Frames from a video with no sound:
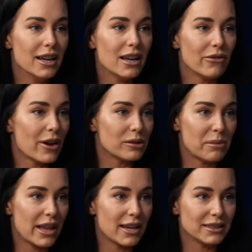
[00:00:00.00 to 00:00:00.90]
if that was my
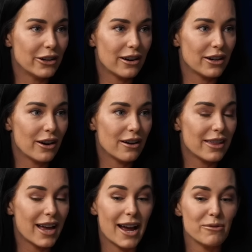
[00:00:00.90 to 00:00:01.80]
last year on earth,
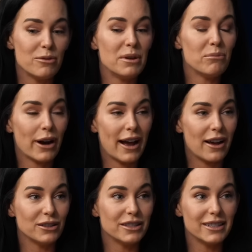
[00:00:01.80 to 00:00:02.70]
that I would be
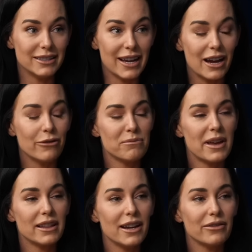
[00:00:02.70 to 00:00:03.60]
proud to die from
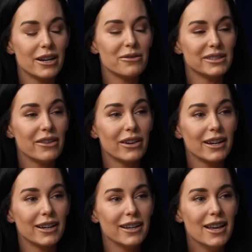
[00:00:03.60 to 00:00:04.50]
that life that I was
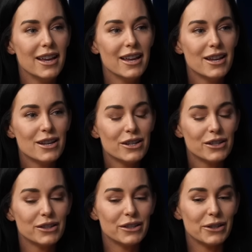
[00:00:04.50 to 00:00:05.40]
living. That's amazing.
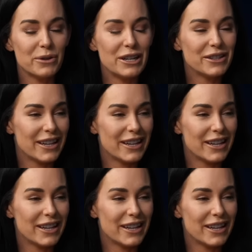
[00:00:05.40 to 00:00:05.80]
So what do you